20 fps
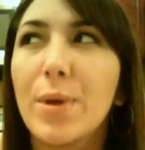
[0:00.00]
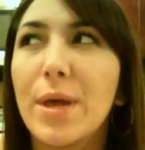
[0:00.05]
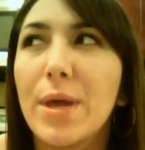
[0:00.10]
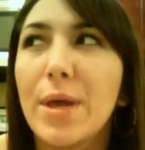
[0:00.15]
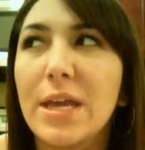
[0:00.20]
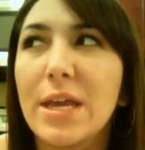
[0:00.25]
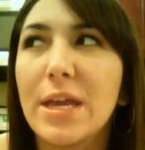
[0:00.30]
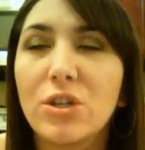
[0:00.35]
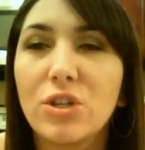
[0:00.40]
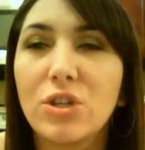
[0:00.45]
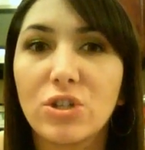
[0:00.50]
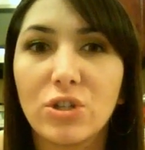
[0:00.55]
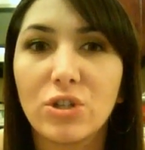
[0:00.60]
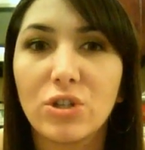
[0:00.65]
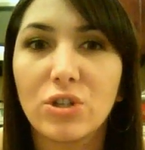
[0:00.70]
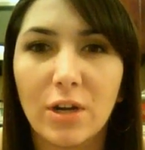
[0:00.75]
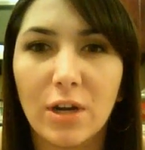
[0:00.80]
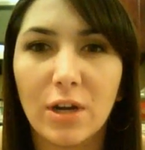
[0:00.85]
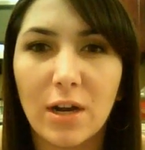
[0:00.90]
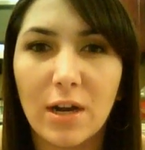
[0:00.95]
Pink
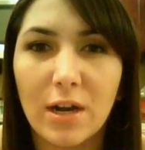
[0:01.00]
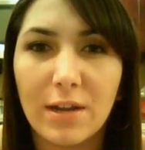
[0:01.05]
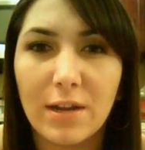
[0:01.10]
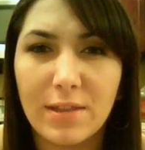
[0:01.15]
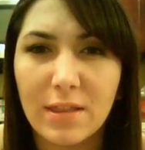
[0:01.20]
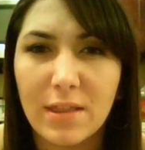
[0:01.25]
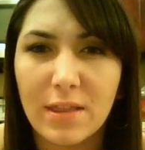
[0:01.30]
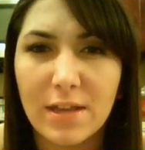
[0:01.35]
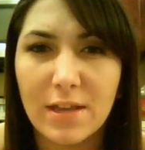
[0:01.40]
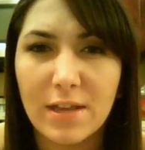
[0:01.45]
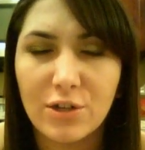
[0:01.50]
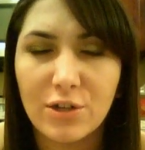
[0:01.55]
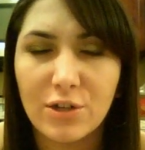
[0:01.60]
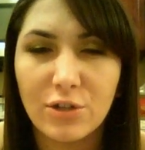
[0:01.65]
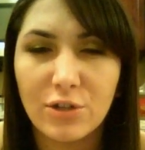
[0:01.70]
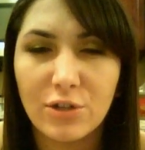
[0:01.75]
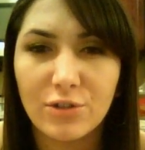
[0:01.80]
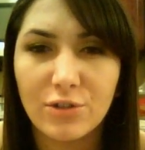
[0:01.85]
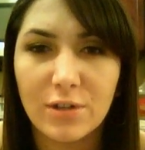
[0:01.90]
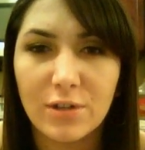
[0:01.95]
Sugar, I think that's
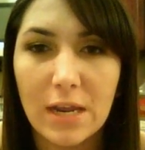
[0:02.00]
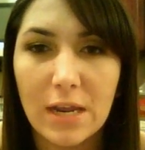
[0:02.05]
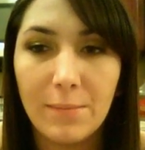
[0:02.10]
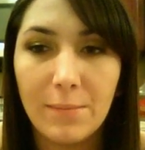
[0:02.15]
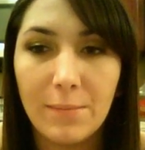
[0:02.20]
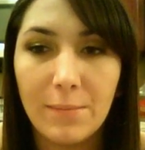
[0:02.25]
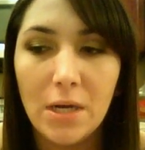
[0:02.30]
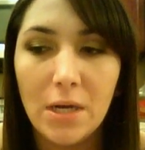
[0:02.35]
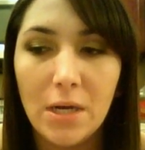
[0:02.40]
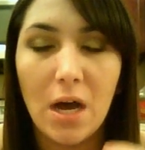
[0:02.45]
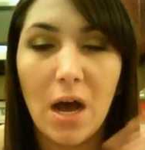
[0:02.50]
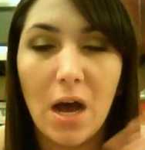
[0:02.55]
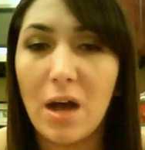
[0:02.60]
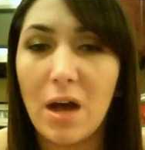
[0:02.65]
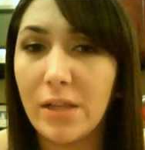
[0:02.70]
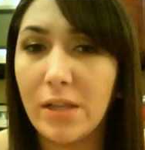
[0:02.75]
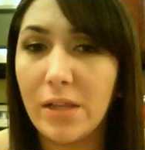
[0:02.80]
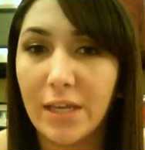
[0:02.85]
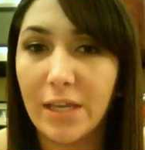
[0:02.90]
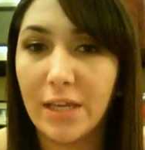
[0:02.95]
her username.
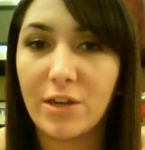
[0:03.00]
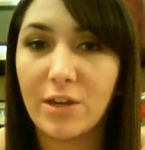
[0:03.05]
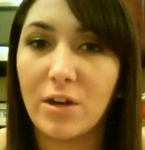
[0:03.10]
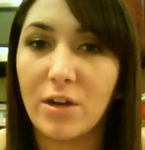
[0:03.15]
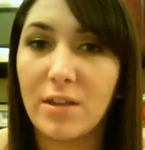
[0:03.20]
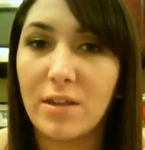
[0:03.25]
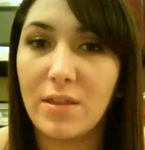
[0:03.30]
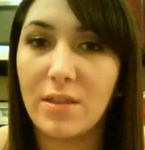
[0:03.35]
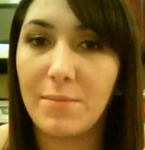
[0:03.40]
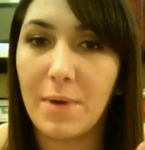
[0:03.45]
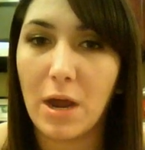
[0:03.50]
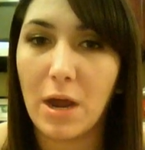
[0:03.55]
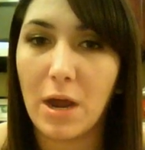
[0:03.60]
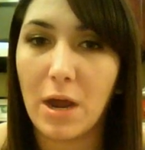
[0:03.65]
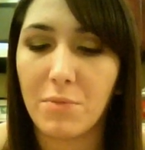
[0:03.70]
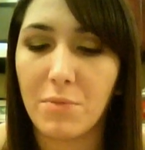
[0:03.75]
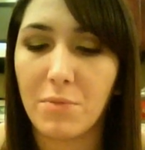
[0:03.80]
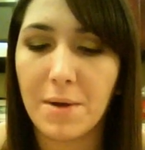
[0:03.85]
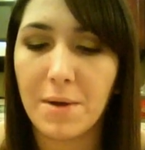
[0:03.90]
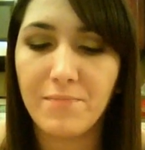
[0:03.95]
I'll link her in the
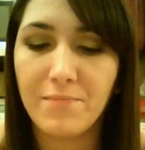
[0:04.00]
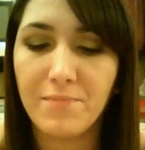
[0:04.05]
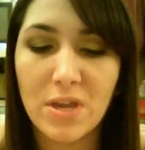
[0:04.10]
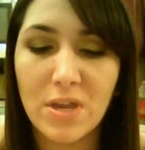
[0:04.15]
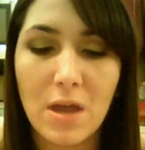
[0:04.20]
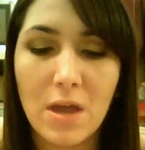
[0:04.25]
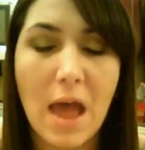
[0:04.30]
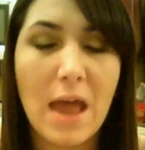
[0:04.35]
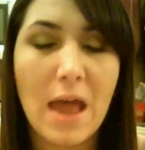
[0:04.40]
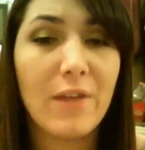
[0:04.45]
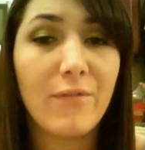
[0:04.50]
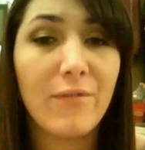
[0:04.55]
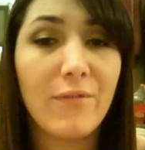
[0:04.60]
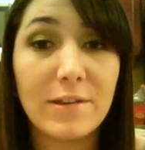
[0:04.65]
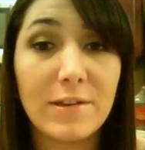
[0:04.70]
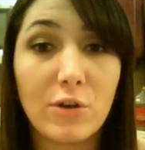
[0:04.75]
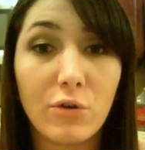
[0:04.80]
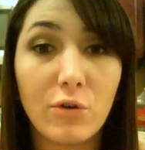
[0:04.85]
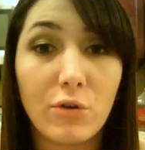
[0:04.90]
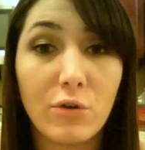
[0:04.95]
bottom bar. And if
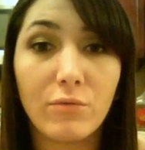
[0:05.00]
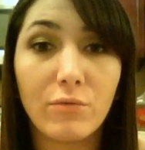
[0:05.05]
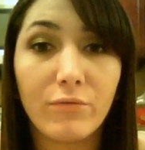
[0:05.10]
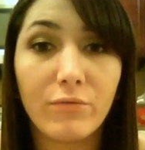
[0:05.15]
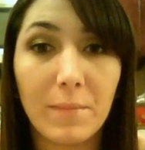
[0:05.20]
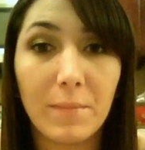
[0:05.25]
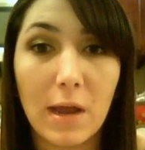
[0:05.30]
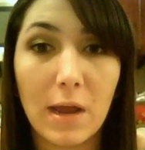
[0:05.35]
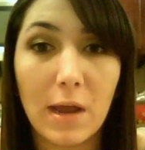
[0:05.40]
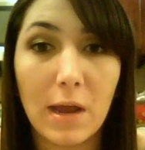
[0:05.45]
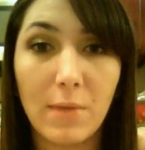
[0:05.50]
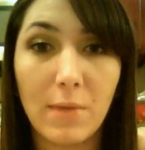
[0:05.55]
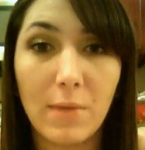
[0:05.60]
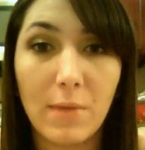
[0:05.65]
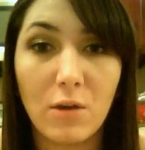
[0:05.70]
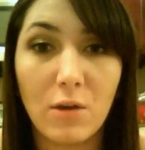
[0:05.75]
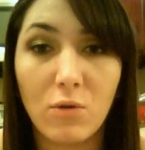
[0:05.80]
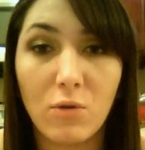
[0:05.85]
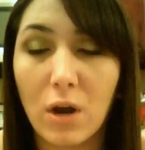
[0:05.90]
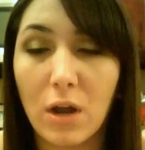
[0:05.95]
I don't, remind
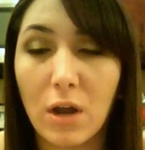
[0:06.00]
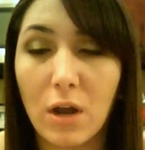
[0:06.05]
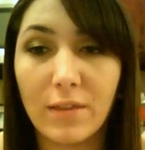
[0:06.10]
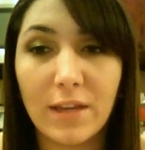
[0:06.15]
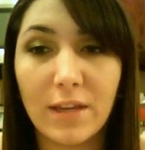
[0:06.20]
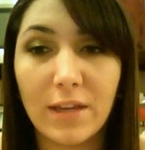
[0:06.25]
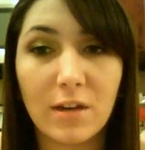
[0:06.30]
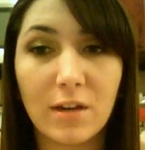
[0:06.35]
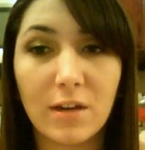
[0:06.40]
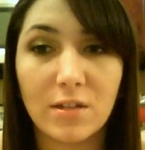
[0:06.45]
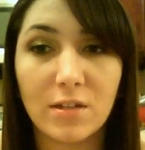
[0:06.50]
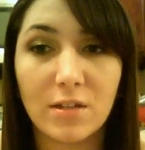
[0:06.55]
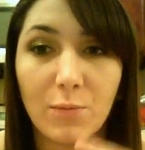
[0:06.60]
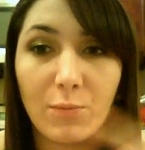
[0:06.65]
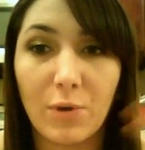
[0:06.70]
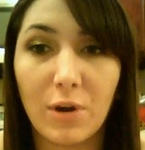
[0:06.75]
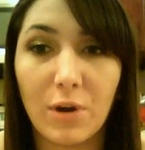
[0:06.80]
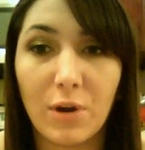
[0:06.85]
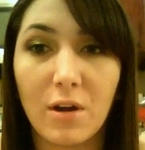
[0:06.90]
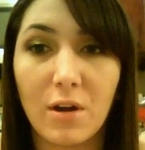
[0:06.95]
me, or I'll link her
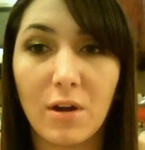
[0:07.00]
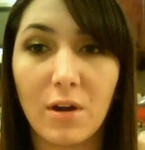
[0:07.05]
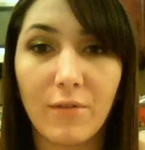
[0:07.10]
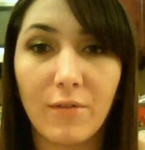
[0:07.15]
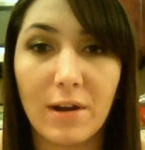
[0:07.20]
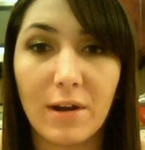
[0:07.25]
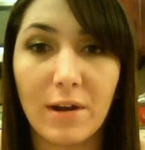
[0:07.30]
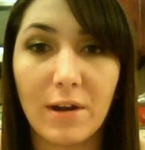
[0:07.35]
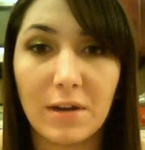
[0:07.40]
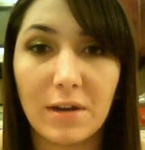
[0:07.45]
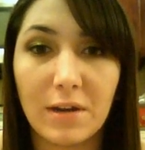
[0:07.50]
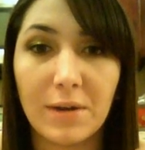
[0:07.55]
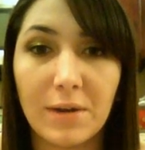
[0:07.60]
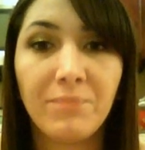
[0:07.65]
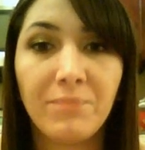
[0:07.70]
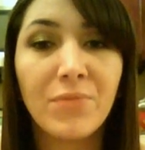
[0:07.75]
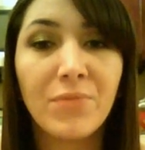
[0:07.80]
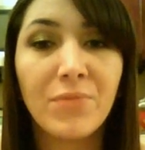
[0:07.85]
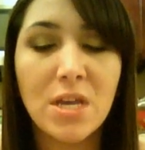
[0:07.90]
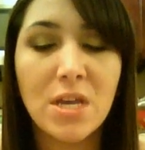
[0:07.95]
somewhere around here.